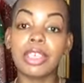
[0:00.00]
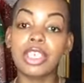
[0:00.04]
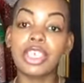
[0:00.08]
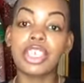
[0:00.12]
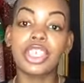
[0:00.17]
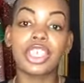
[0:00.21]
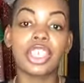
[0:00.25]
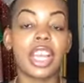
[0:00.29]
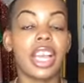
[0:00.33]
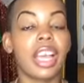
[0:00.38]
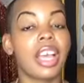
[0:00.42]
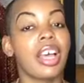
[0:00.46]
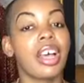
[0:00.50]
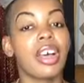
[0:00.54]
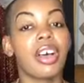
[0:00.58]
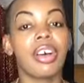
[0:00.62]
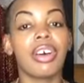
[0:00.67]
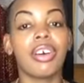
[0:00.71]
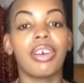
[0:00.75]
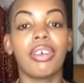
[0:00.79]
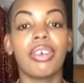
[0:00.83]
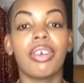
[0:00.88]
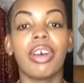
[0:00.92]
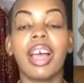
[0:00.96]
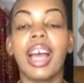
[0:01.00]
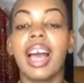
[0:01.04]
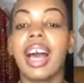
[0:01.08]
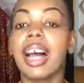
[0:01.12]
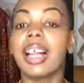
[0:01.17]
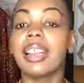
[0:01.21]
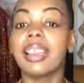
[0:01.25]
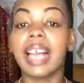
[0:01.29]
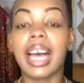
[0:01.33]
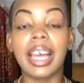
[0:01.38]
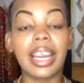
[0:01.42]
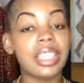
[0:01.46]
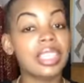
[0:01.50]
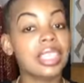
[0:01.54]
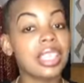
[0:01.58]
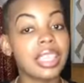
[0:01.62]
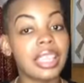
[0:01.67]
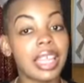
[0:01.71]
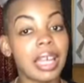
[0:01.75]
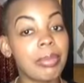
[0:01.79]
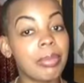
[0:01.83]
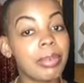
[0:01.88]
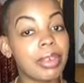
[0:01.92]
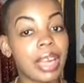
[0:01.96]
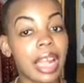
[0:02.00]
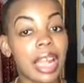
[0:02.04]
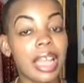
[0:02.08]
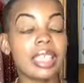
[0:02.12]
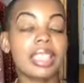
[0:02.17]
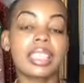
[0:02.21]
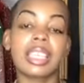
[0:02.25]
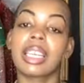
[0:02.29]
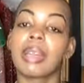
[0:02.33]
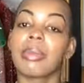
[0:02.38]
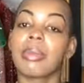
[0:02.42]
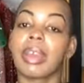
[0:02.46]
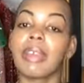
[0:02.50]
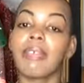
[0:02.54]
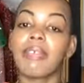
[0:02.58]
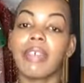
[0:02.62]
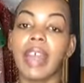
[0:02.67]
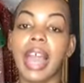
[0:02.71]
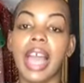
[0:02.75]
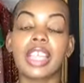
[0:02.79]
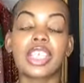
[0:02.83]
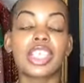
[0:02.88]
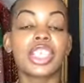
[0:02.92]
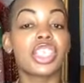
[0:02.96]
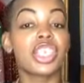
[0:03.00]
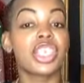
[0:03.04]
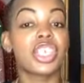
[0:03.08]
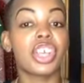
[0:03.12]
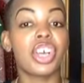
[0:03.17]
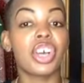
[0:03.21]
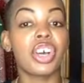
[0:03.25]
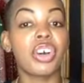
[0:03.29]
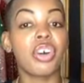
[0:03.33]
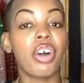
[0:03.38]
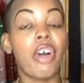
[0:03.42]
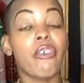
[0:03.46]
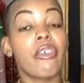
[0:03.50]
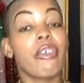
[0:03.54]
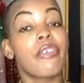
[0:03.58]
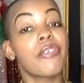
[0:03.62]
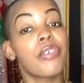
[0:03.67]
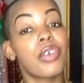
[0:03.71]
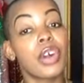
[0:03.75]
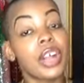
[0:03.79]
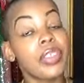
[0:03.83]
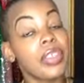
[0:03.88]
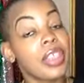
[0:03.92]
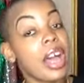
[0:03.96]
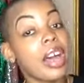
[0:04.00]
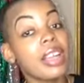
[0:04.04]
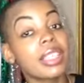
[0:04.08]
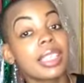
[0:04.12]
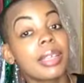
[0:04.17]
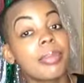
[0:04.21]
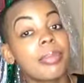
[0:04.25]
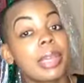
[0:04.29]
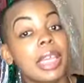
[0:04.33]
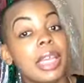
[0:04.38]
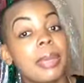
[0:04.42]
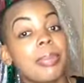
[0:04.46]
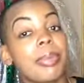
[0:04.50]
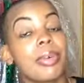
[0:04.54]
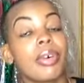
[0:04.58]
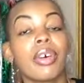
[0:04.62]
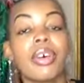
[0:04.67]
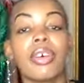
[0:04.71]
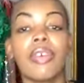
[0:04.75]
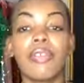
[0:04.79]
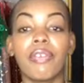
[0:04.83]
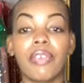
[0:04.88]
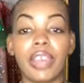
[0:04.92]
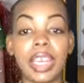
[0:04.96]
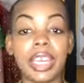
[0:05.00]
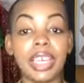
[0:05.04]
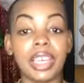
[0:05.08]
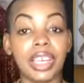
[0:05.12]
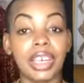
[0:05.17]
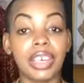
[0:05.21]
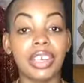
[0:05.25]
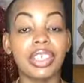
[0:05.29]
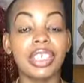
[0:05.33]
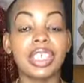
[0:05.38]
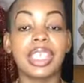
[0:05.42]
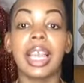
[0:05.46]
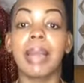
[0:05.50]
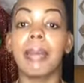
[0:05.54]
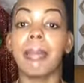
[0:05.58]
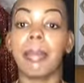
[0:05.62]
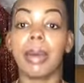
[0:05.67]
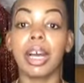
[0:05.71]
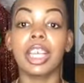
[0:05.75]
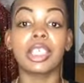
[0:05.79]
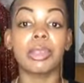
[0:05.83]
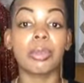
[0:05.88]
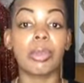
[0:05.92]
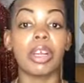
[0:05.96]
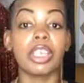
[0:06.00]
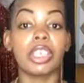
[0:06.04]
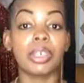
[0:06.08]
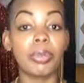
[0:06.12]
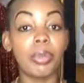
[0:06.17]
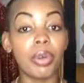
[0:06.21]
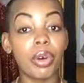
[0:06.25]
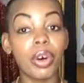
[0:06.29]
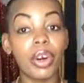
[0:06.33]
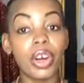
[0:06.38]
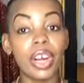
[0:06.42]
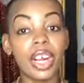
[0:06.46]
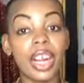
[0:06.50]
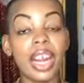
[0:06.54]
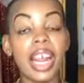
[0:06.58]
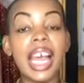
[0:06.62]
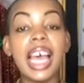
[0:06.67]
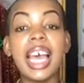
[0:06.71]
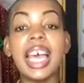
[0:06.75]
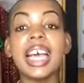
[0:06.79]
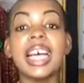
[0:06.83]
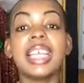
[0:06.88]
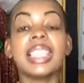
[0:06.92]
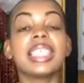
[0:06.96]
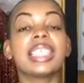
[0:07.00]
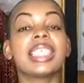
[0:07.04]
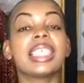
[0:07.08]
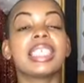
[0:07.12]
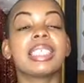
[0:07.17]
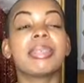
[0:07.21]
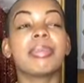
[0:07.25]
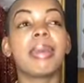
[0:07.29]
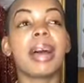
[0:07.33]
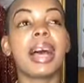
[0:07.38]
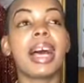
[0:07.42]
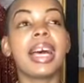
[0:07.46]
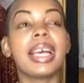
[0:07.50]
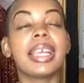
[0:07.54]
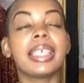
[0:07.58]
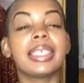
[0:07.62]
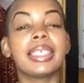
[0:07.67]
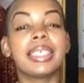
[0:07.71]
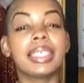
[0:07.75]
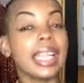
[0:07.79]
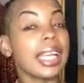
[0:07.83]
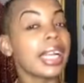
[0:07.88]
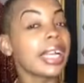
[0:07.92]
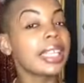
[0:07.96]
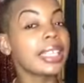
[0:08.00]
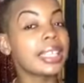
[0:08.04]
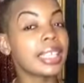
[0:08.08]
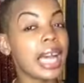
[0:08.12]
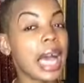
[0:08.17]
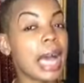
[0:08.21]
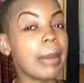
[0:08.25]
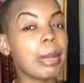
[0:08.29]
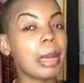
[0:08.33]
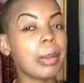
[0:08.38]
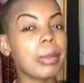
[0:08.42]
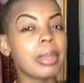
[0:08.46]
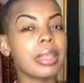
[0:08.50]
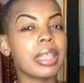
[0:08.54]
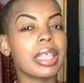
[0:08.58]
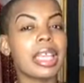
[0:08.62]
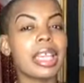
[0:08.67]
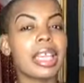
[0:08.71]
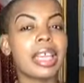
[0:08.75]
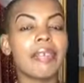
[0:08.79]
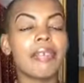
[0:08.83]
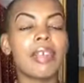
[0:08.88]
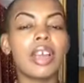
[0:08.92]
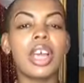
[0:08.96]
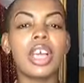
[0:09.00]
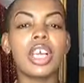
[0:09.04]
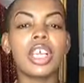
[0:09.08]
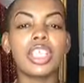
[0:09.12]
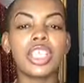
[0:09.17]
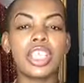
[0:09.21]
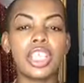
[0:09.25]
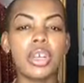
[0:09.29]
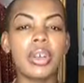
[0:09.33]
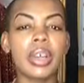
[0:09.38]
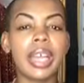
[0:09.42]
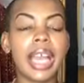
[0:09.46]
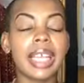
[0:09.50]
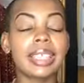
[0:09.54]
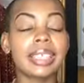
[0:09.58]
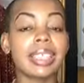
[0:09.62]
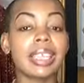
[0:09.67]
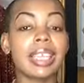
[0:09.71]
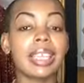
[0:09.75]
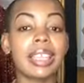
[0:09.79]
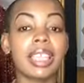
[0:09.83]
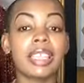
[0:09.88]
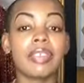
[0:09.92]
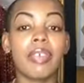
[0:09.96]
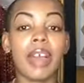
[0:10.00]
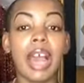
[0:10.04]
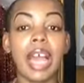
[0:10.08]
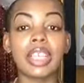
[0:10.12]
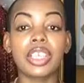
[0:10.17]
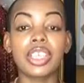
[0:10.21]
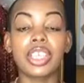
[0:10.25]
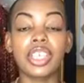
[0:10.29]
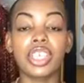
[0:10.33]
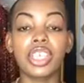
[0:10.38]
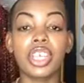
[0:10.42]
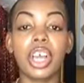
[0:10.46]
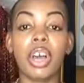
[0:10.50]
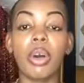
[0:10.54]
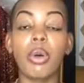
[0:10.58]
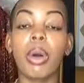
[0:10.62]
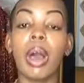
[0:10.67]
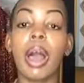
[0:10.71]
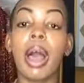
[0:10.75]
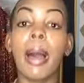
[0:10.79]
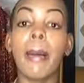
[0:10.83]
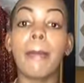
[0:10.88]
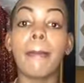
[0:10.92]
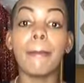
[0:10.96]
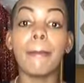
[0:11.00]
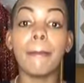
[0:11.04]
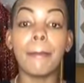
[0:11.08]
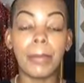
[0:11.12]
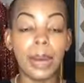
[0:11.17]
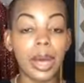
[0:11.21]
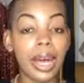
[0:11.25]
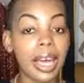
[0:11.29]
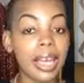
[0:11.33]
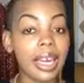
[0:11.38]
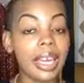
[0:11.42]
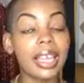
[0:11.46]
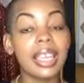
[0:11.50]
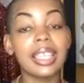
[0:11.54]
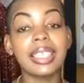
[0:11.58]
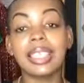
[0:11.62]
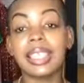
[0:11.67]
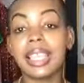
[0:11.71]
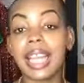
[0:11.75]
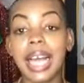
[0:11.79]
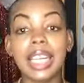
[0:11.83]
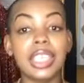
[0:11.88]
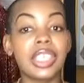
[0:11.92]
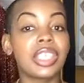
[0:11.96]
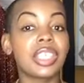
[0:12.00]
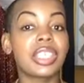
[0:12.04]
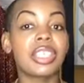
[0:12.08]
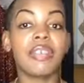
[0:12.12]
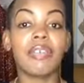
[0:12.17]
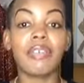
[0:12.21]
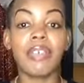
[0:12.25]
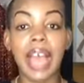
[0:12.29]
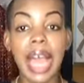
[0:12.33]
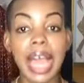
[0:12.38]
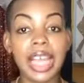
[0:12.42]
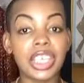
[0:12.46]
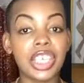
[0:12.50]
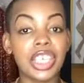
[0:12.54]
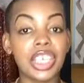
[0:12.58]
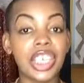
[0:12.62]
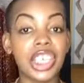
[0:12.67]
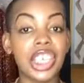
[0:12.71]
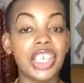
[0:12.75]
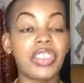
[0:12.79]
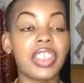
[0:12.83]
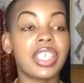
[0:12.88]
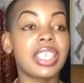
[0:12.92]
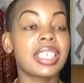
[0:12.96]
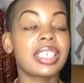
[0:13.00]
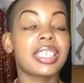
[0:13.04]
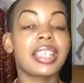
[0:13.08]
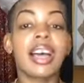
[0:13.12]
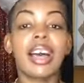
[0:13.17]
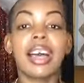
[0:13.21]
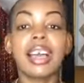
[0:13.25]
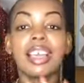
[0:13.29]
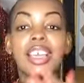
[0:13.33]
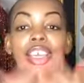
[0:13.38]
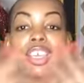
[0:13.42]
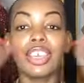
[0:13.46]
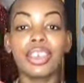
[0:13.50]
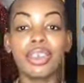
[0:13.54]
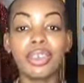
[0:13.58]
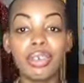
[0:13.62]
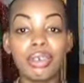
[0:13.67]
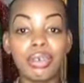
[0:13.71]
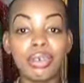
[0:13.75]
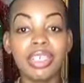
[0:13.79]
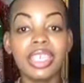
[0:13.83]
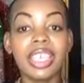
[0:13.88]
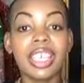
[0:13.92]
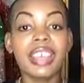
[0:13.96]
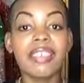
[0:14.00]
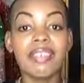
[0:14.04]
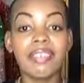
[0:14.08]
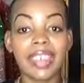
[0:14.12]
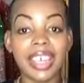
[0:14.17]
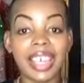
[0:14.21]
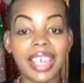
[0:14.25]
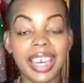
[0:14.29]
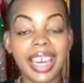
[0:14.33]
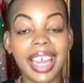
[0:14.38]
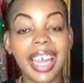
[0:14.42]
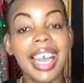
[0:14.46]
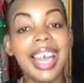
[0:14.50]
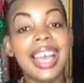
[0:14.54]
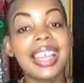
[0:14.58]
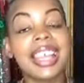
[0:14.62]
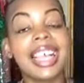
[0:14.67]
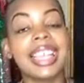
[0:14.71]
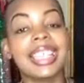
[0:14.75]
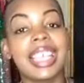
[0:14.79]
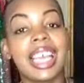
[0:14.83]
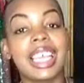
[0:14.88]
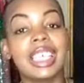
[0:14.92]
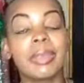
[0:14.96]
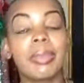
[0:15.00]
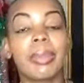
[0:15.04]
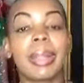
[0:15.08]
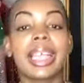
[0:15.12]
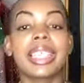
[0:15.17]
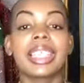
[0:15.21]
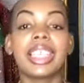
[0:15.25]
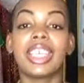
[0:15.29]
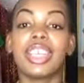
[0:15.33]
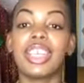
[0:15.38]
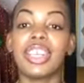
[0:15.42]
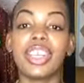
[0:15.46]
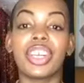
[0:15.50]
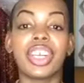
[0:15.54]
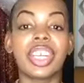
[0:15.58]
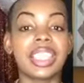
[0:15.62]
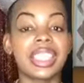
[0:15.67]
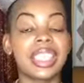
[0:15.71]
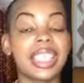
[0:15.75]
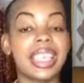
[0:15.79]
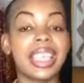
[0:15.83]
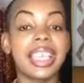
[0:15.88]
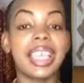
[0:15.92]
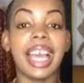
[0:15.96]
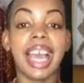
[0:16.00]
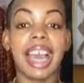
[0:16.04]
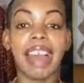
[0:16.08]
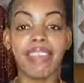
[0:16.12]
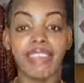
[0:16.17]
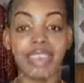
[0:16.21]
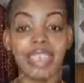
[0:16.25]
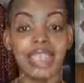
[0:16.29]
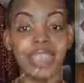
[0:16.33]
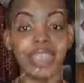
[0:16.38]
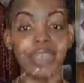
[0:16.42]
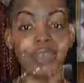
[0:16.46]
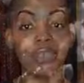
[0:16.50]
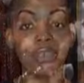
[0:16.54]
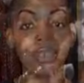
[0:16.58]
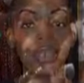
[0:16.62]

Michelle, a lot of celebrities. It's going to be a fashion show, over 4,000 people, vendors, and much, much more. This is my second time, I believe, showcasing in this fashion show, but it is not just the fashion show. This is a huge event that takes place in New York City every single